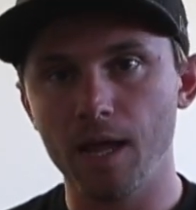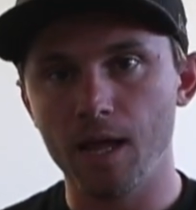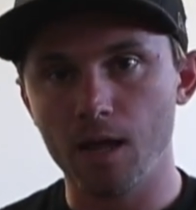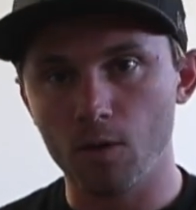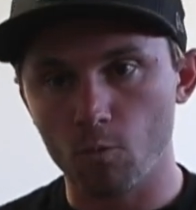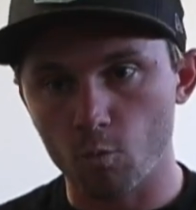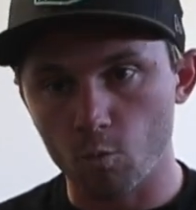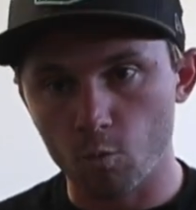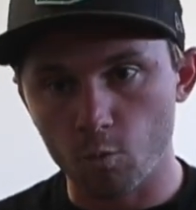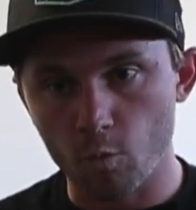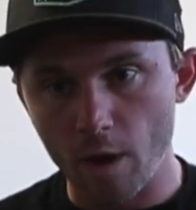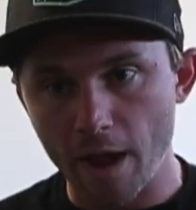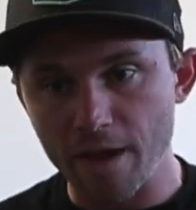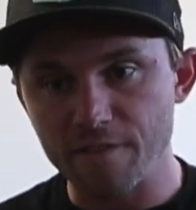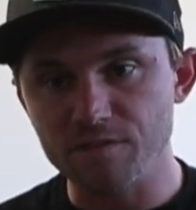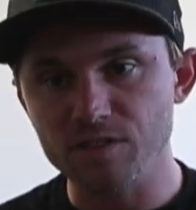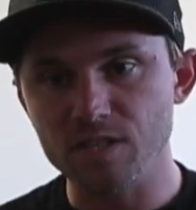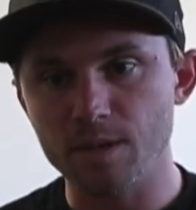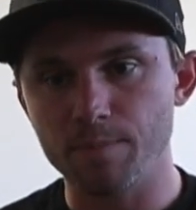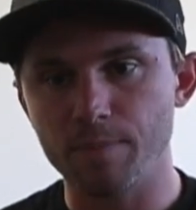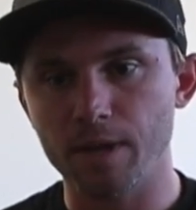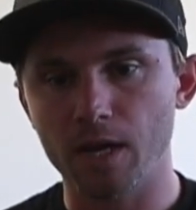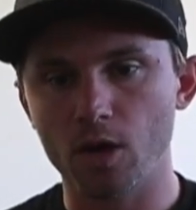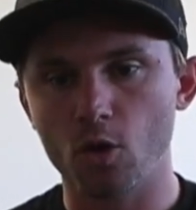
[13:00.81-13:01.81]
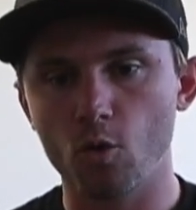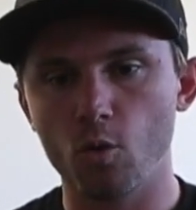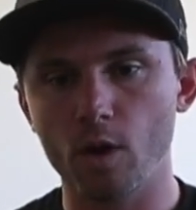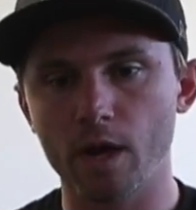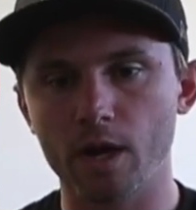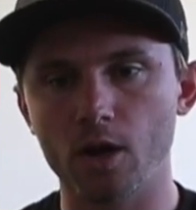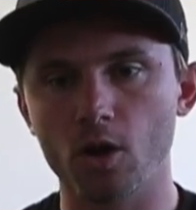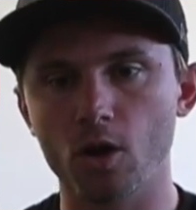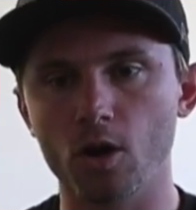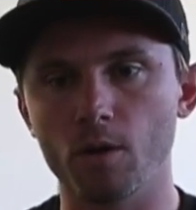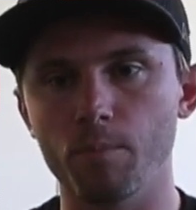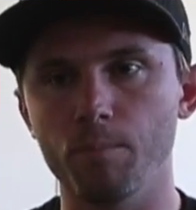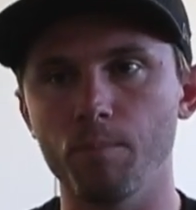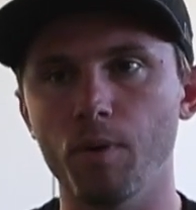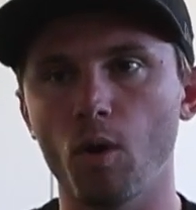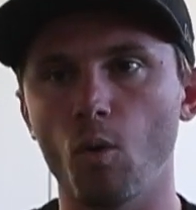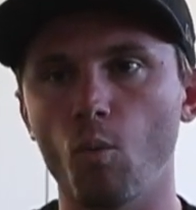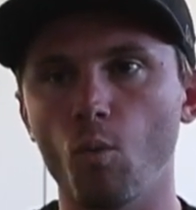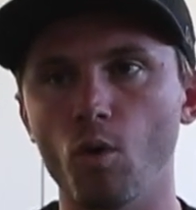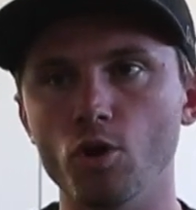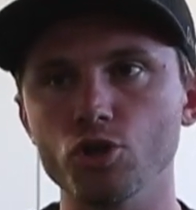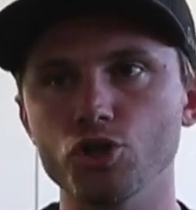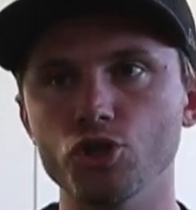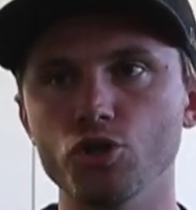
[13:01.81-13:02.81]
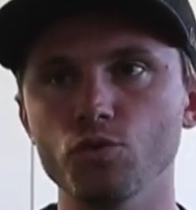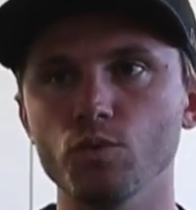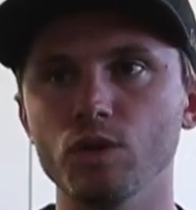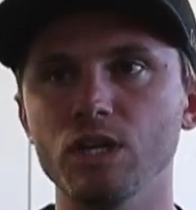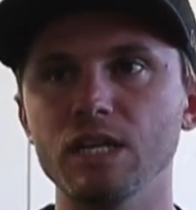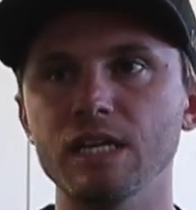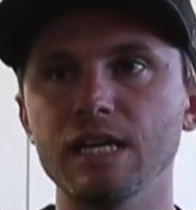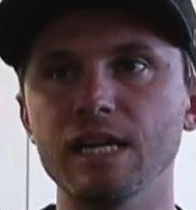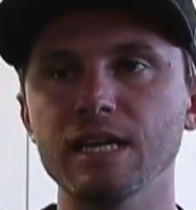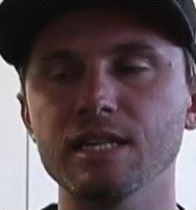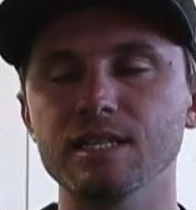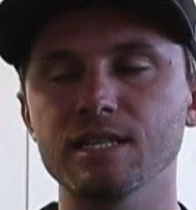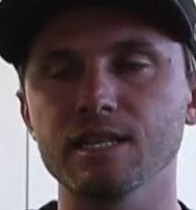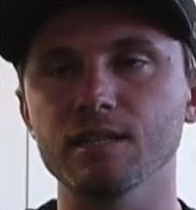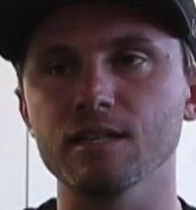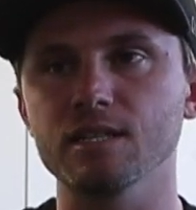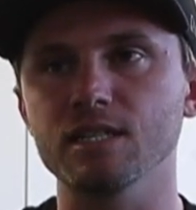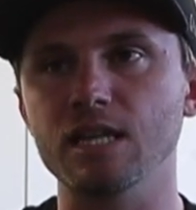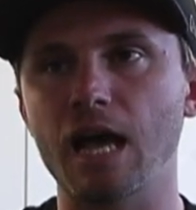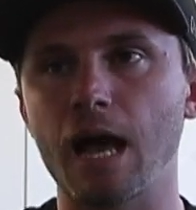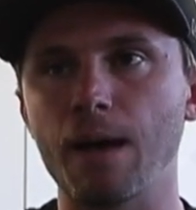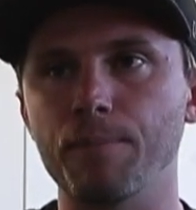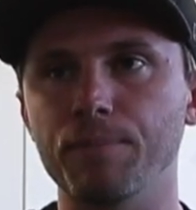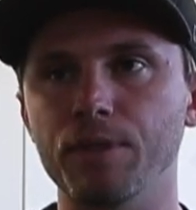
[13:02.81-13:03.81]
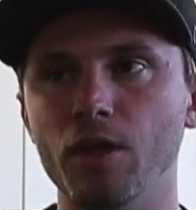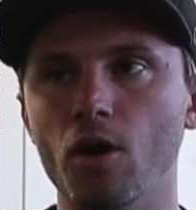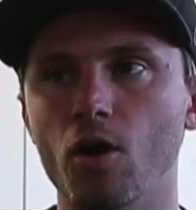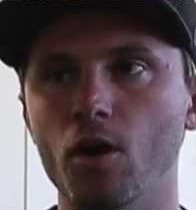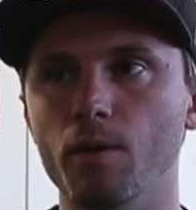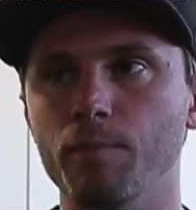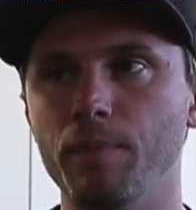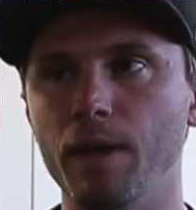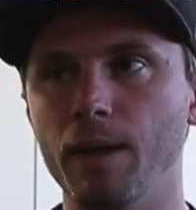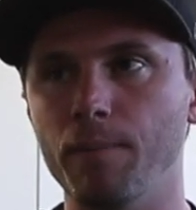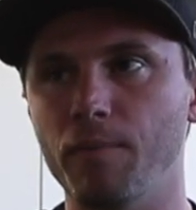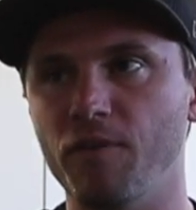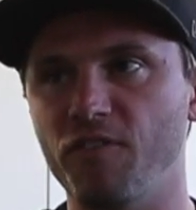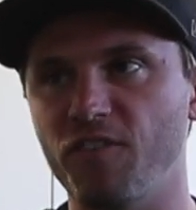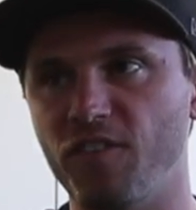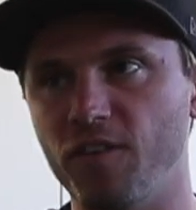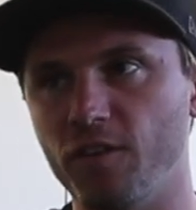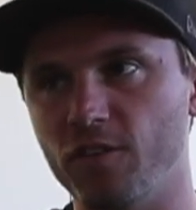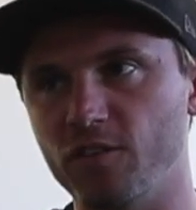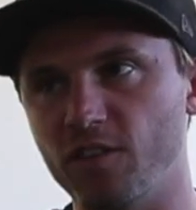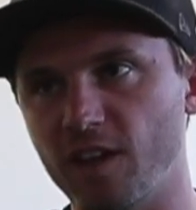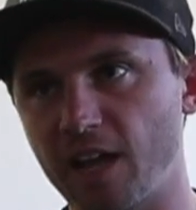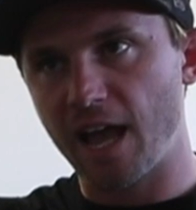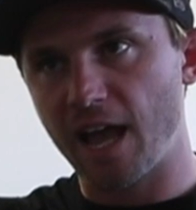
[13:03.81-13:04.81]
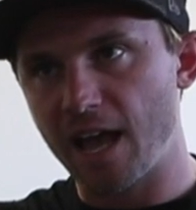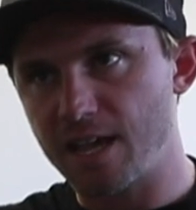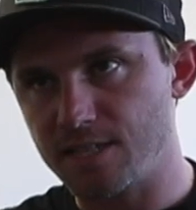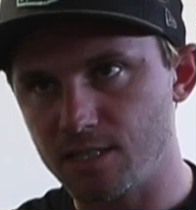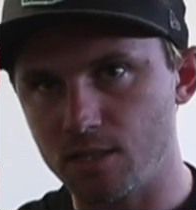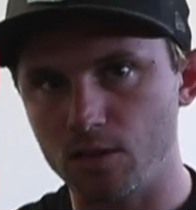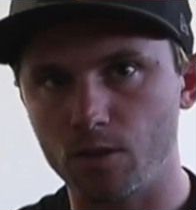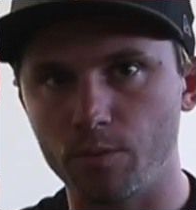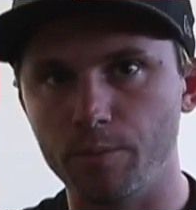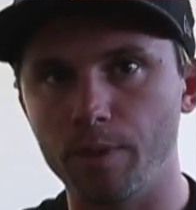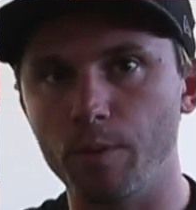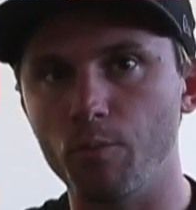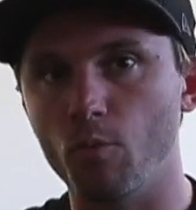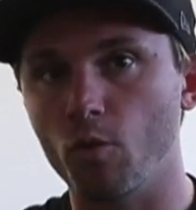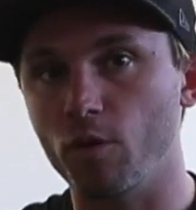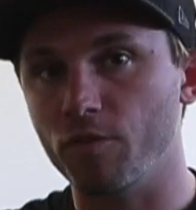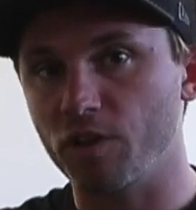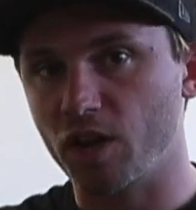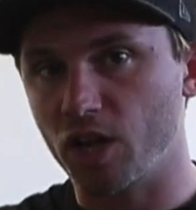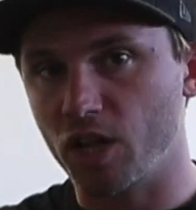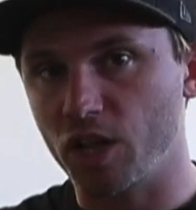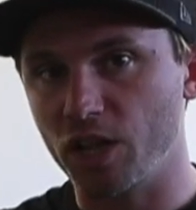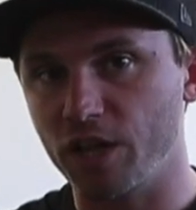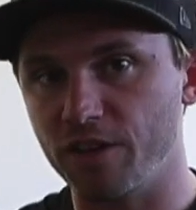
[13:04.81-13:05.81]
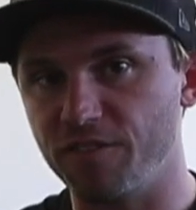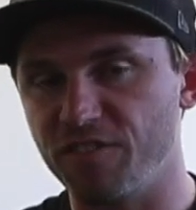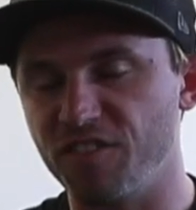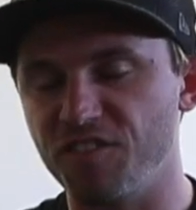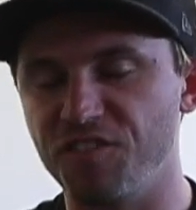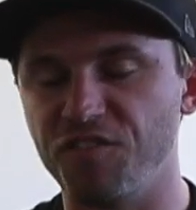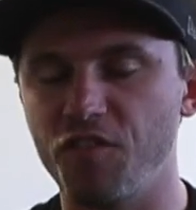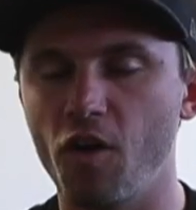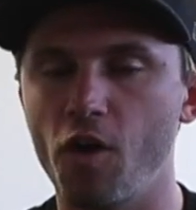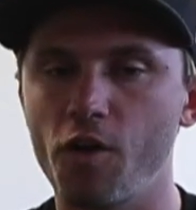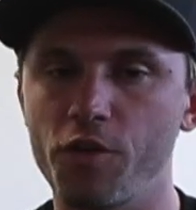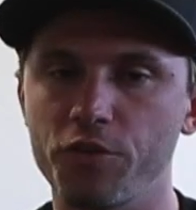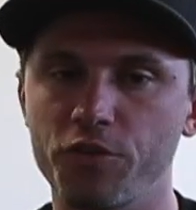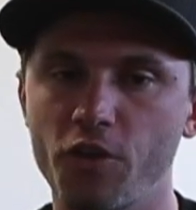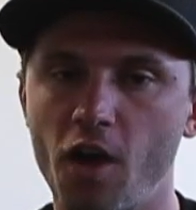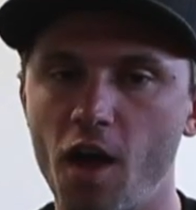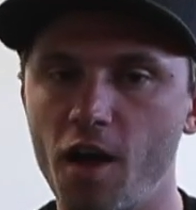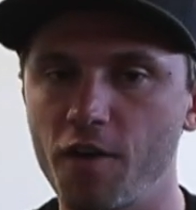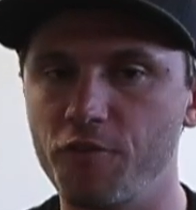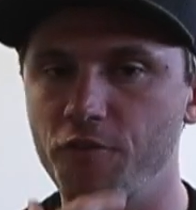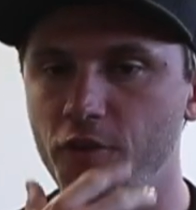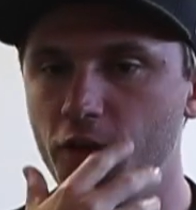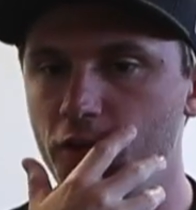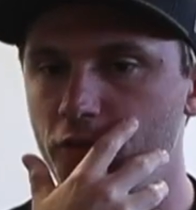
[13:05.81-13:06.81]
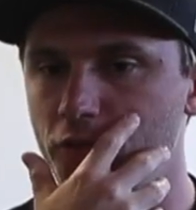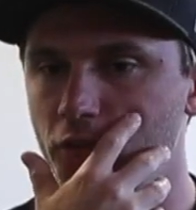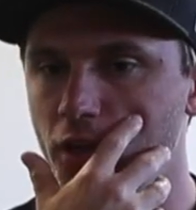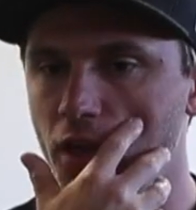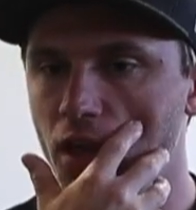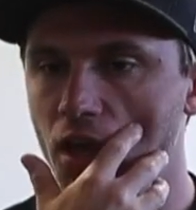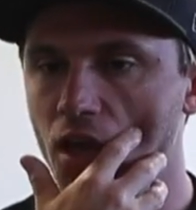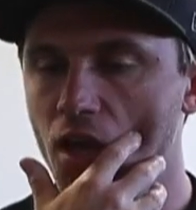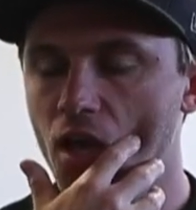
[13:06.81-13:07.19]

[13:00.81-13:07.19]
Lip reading: It revs a bit quicker, but once you get to the top of the RPM, it feels has a little bit more of a cliff it falls off of.